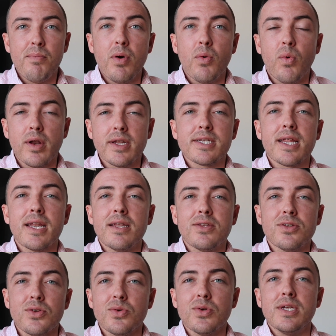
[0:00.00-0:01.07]
but what it's going to
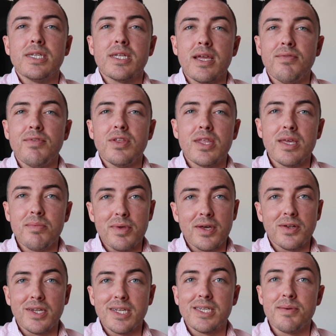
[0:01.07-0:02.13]
do is give you the
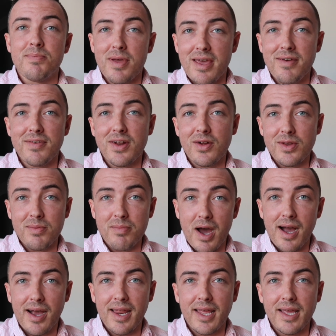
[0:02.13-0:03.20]
ability to pivot on your
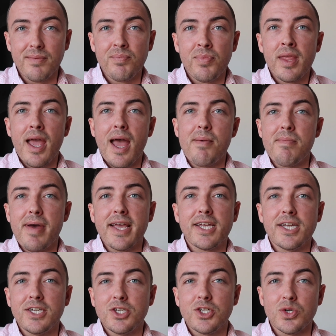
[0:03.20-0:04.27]
marketing and
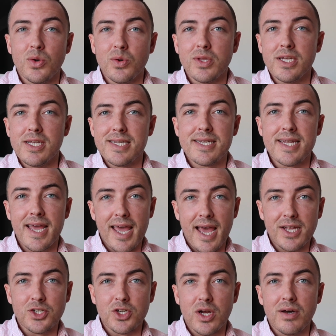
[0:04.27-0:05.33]
making sure that you stay
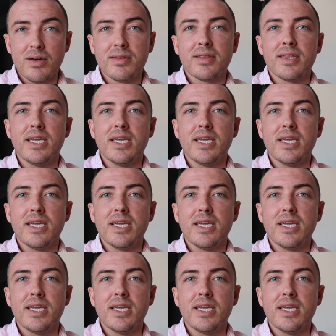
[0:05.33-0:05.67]
agile,